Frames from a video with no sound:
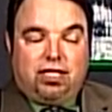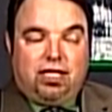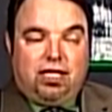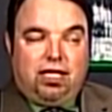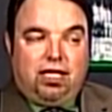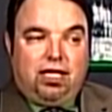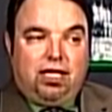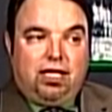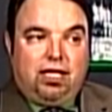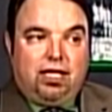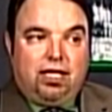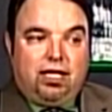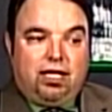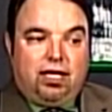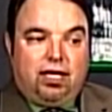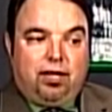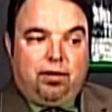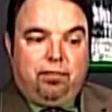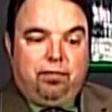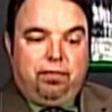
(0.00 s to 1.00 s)
He
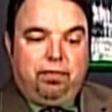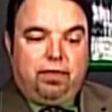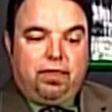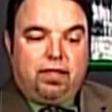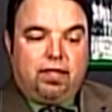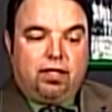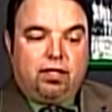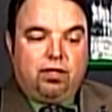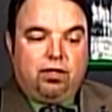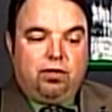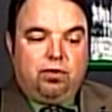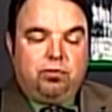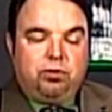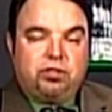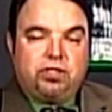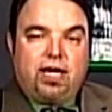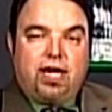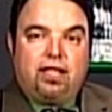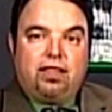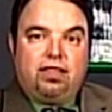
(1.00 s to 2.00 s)

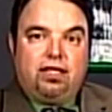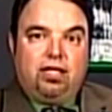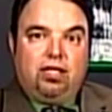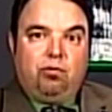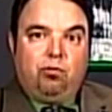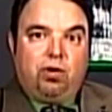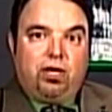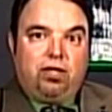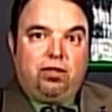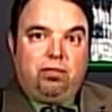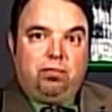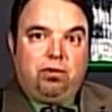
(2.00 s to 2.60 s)
was at the Whale